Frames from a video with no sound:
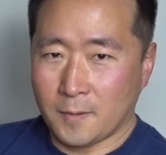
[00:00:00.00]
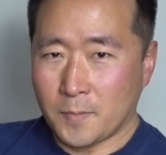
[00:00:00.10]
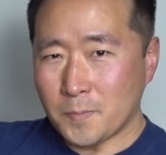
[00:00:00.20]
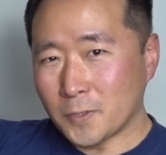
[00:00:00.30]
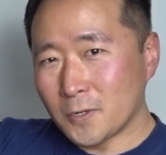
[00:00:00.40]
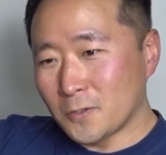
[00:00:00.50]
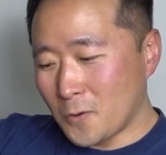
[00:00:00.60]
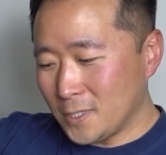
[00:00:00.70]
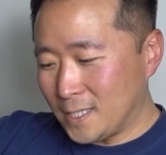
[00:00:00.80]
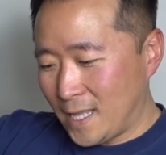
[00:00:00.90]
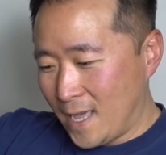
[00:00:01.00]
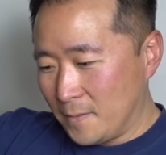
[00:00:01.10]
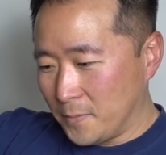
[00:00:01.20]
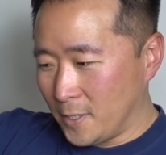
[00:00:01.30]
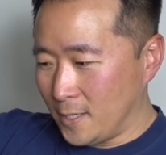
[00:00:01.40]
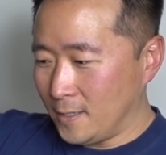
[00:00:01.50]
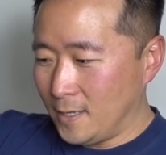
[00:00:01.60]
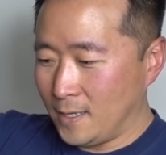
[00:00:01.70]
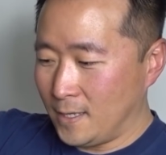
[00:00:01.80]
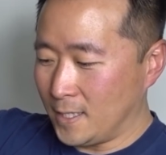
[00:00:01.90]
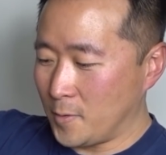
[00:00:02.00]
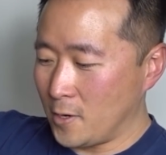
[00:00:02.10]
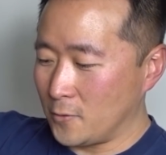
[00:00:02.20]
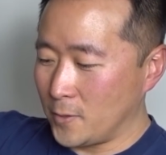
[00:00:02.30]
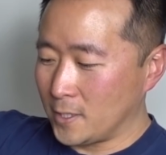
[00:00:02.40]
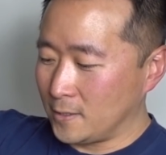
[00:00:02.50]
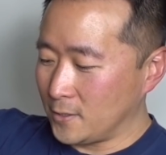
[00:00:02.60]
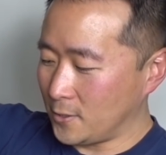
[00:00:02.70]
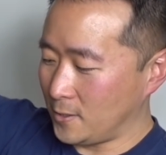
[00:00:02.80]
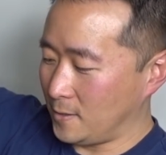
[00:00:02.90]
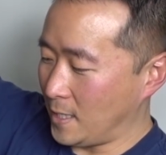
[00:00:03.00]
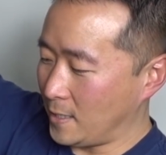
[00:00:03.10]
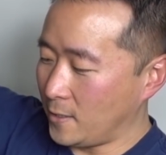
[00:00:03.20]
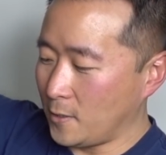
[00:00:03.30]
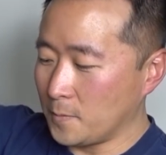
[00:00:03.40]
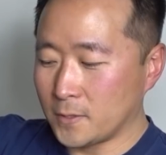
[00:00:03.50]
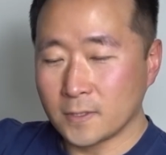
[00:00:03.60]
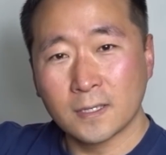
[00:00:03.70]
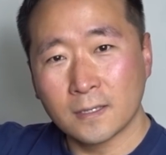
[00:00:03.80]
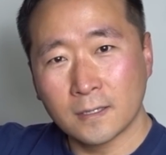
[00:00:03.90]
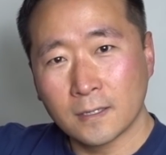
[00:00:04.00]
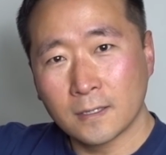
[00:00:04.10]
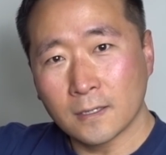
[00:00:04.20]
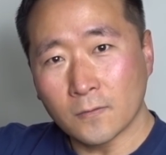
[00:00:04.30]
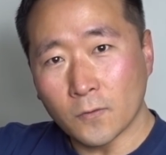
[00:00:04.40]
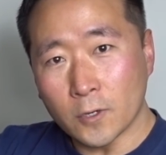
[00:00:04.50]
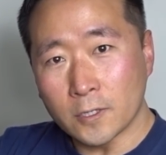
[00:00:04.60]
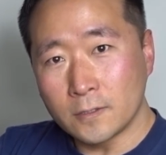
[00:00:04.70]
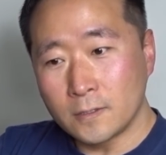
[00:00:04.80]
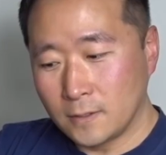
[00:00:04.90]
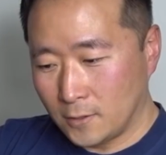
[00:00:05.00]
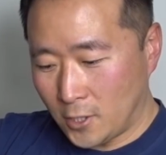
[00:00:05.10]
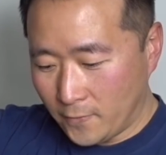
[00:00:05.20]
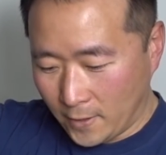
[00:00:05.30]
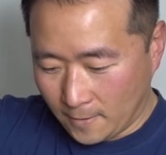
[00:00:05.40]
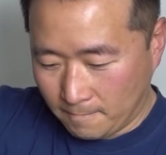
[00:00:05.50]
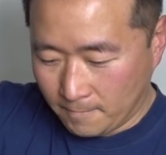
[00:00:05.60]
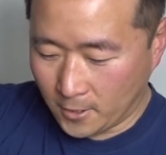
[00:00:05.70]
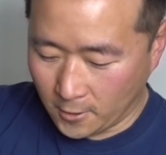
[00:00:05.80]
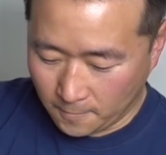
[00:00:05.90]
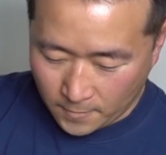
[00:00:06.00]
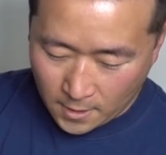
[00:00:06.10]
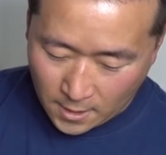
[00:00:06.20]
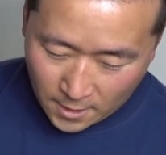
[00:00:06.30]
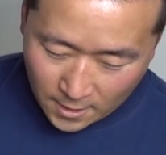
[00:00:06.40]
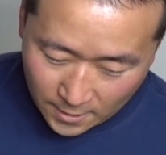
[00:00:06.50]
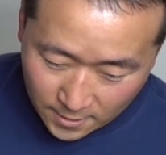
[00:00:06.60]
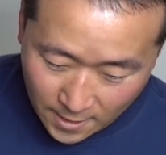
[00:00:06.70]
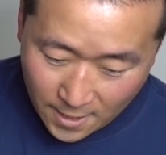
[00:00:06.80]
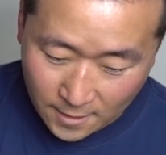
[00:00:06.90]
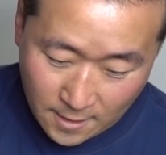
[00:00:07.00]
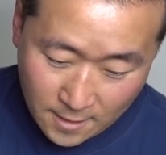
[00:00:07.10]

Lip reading: People don't notice that, but that's part of the reason that it helps avoid chafing. So that's that.